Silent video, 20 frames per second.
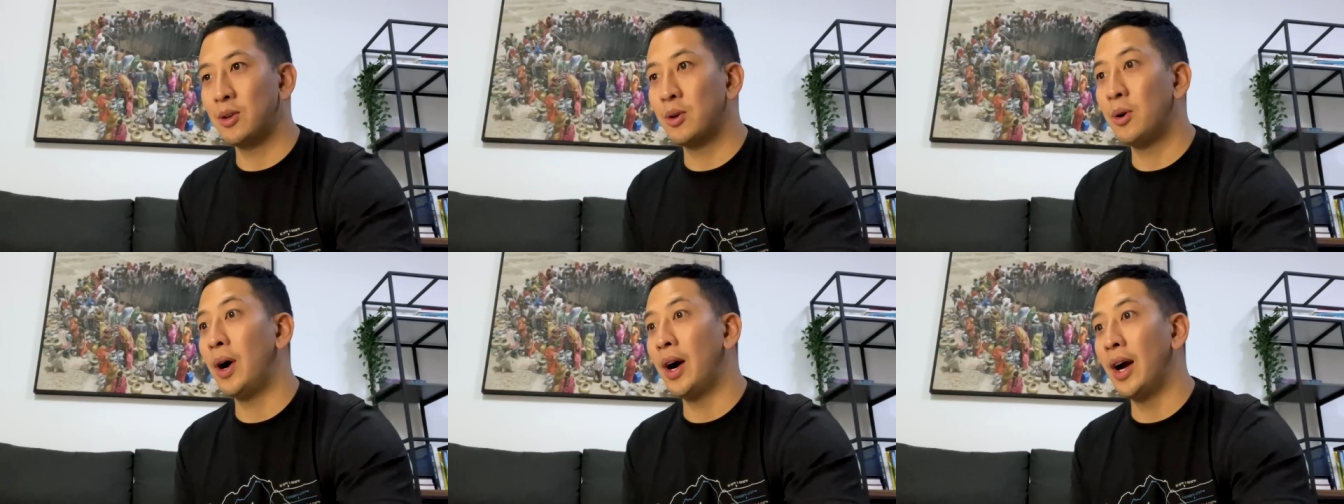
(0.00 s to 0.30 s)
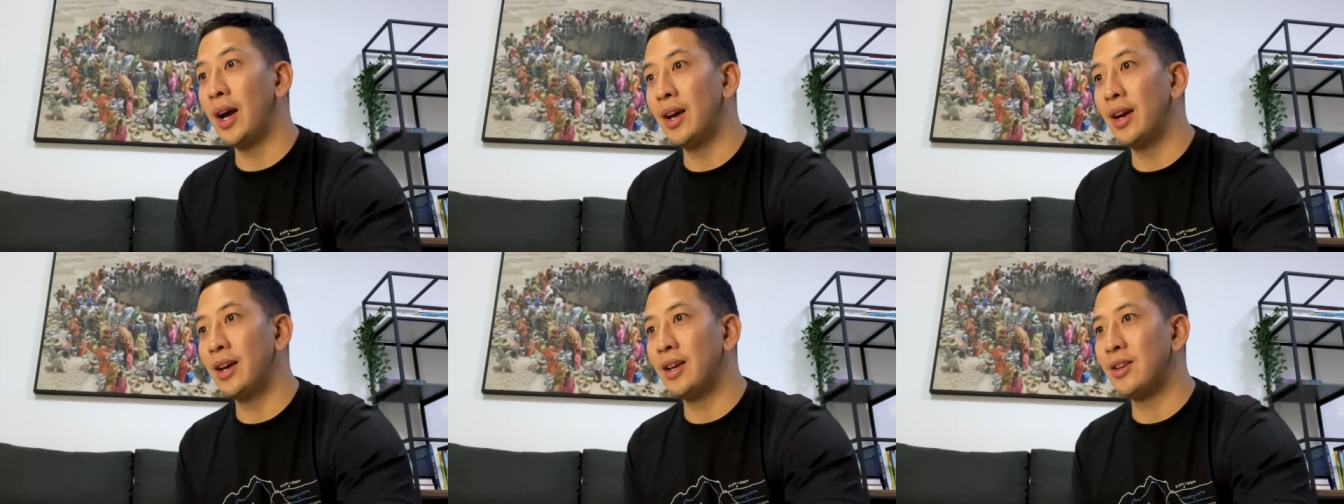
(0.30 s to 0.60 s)

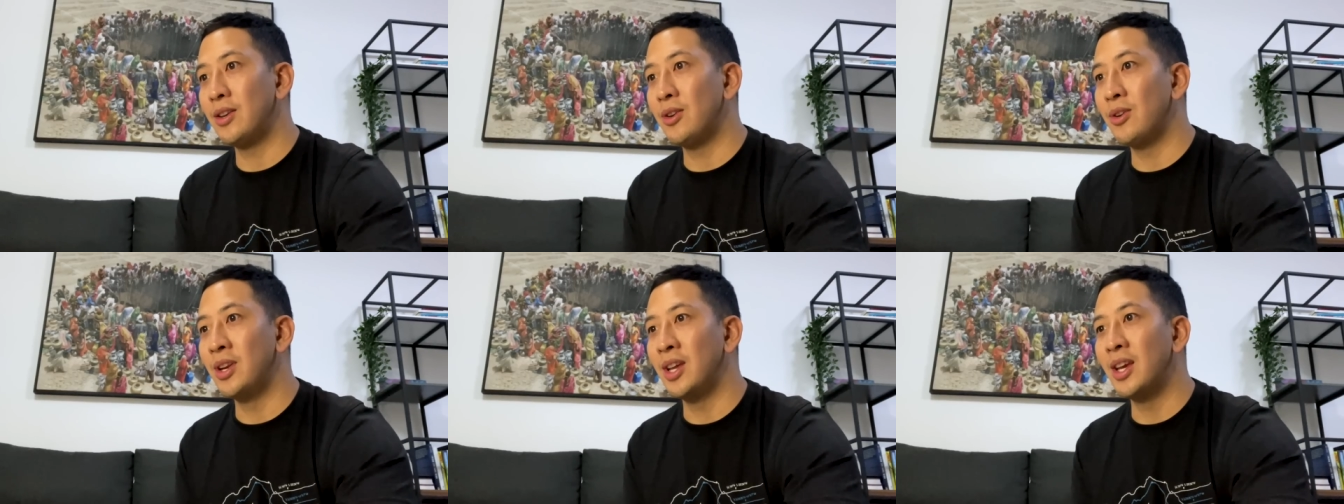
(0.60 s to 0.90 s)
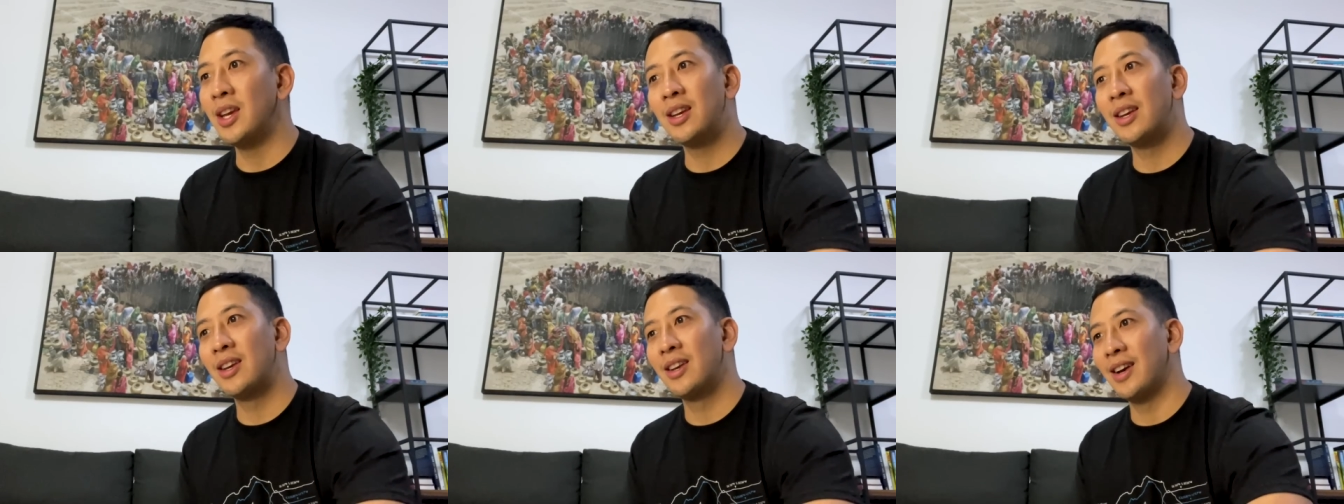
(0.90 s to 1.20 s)
quite
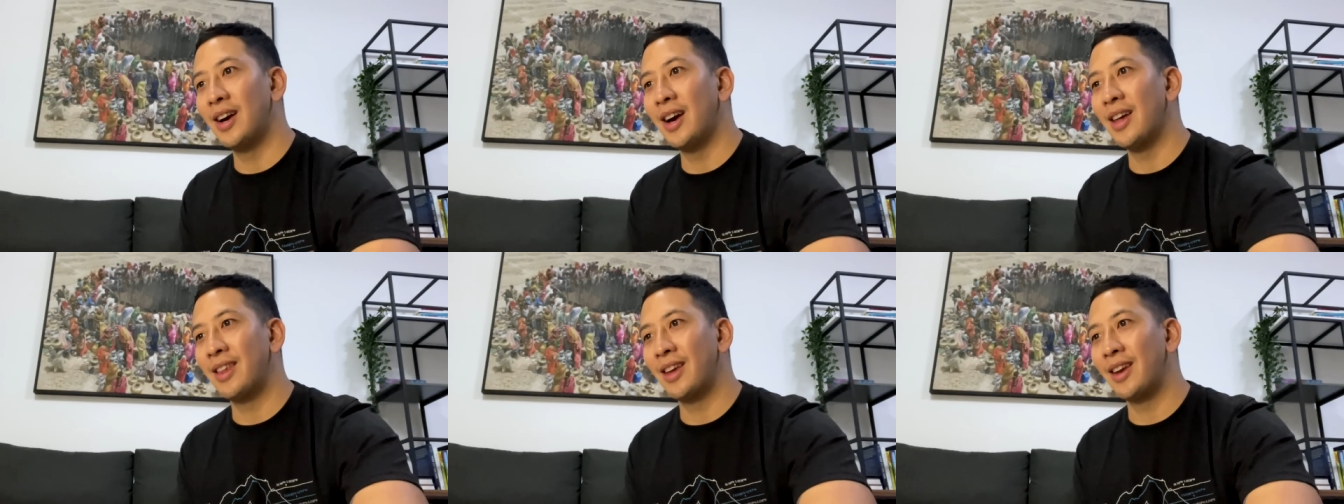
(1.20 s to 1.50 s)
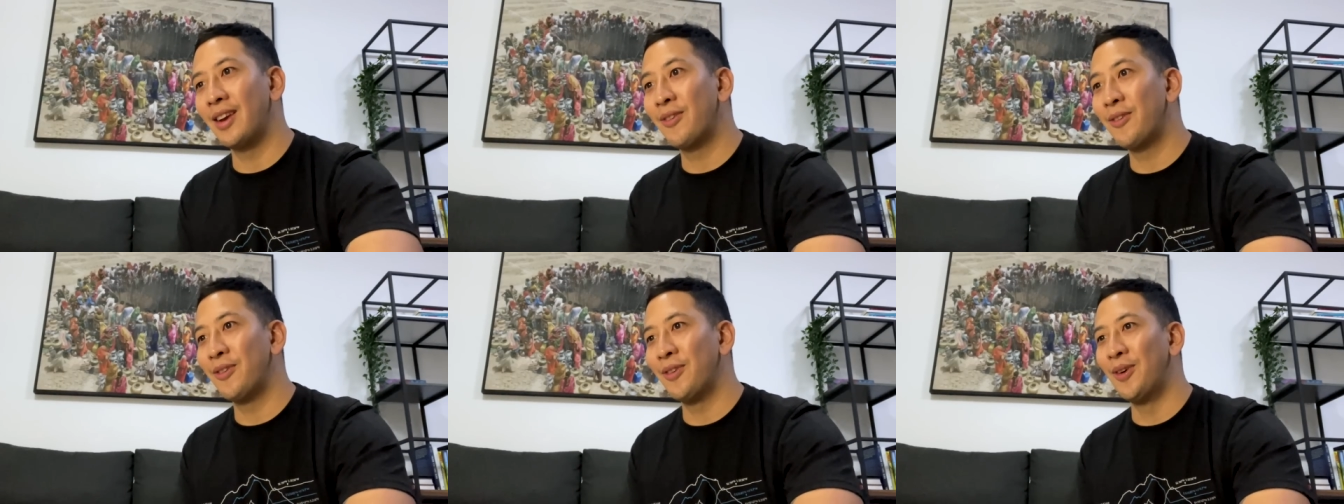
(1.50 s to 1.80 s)
unique, I
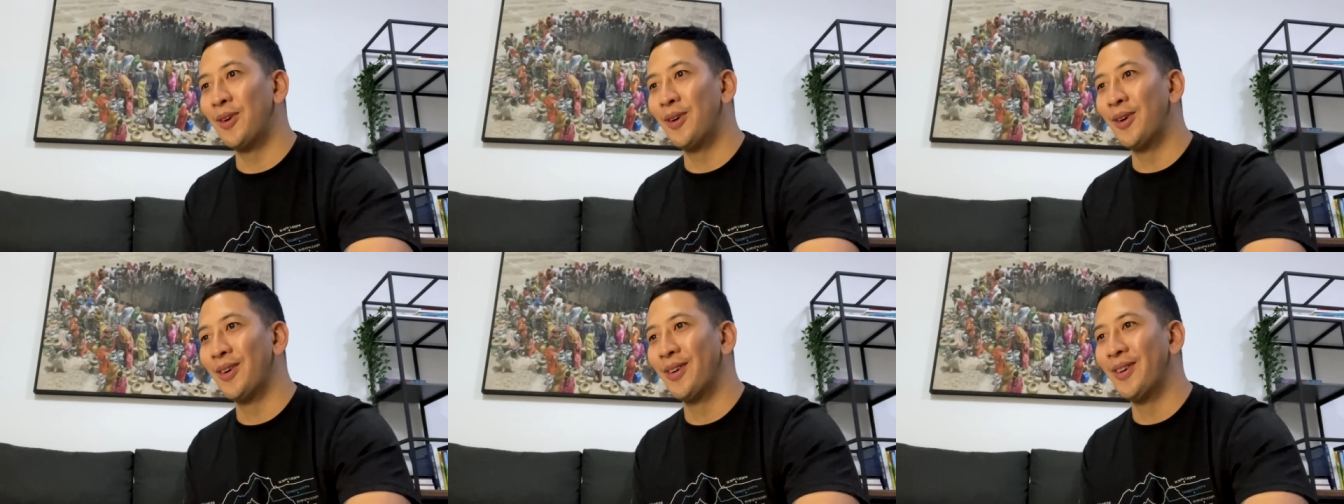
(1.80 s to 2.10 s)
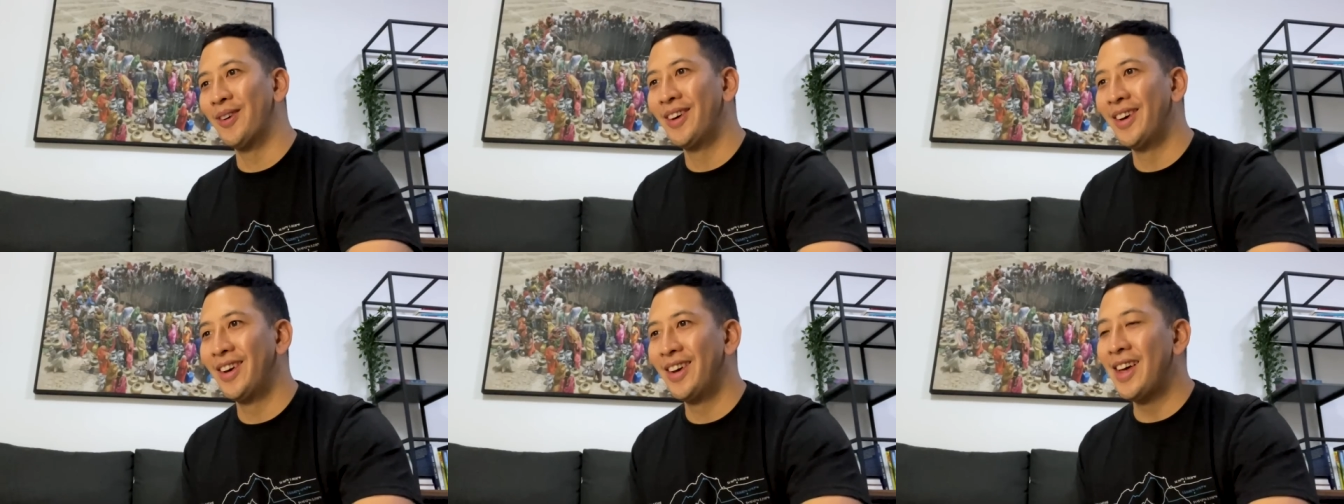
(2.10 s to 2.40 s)
think,
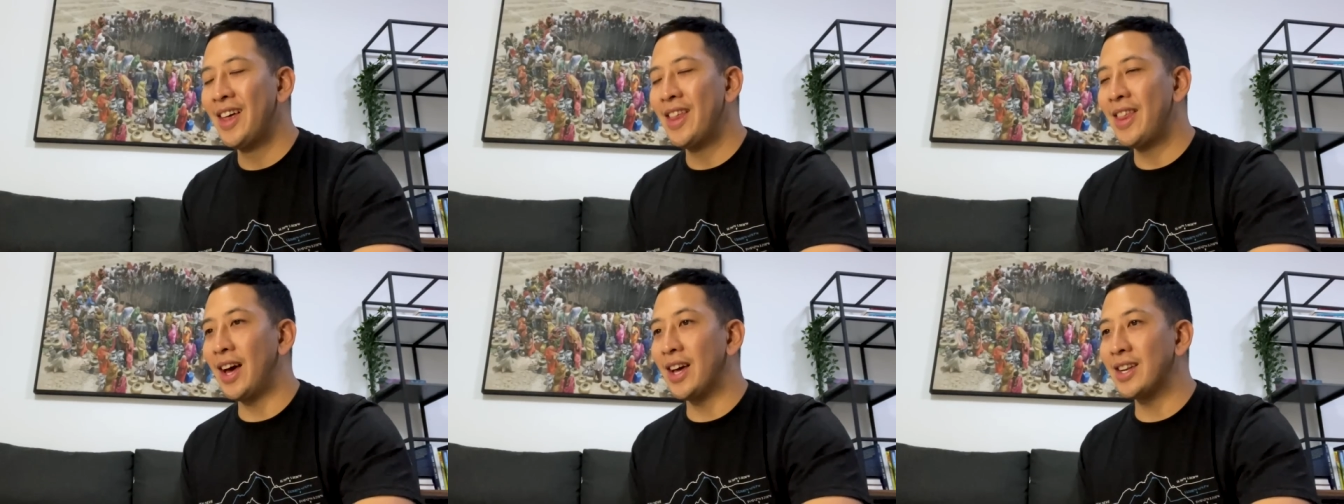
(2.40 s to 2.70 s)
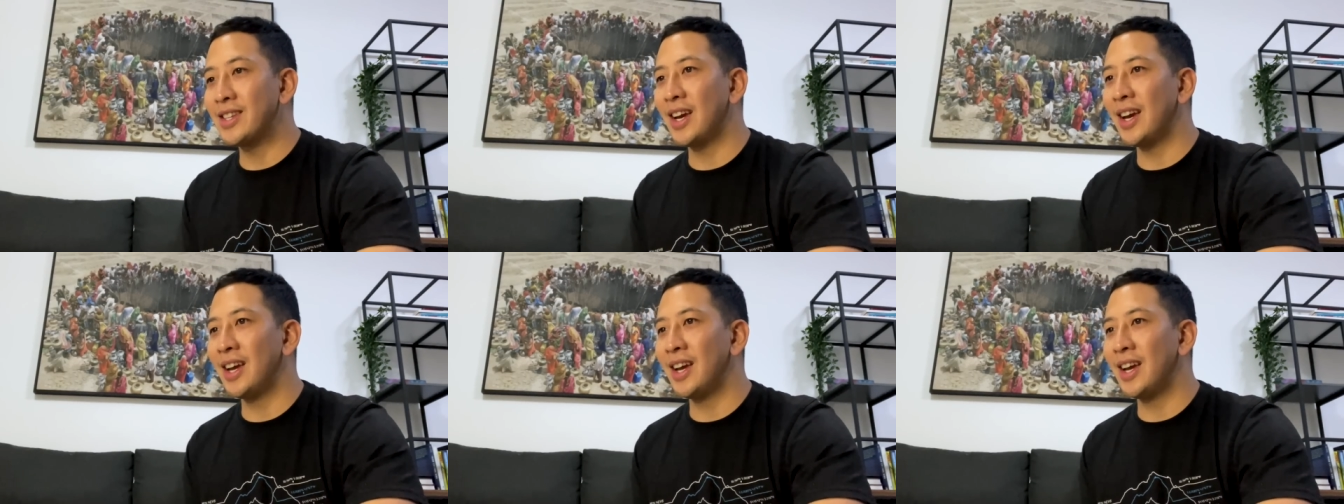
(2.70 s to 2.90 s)
for that